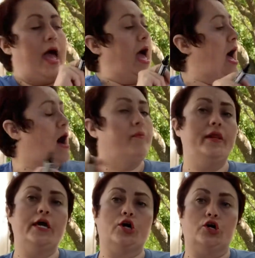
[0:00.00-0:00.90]
How
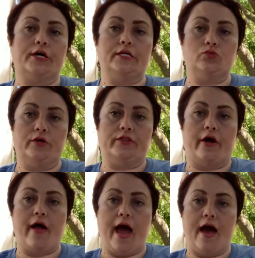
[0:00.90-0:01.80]
many cookies would
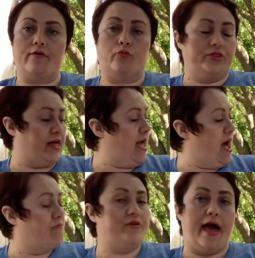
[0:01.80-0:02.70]
they
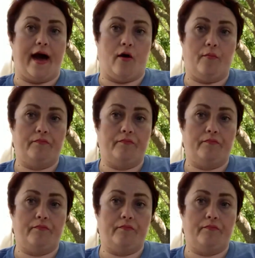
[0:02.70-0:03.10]
have now?